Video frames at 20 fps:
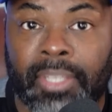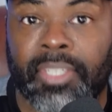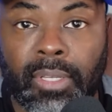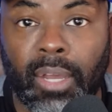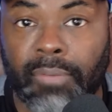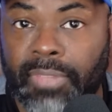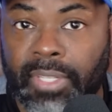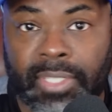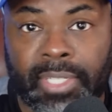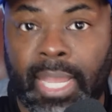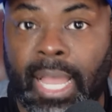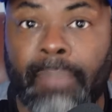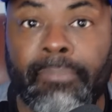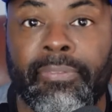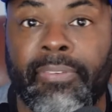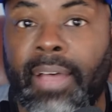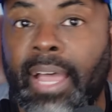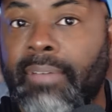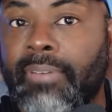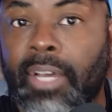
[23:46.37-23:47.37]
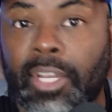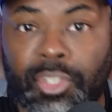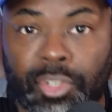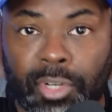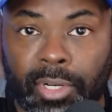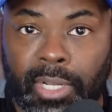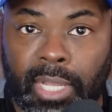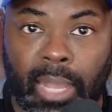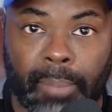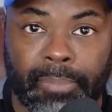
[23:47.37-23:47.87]
of the top 500
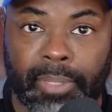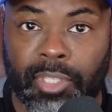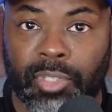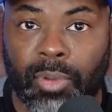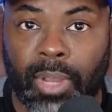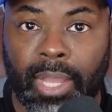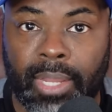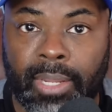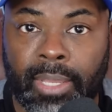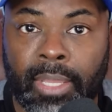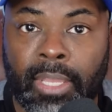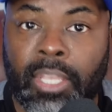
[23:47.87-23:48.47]
companies, right?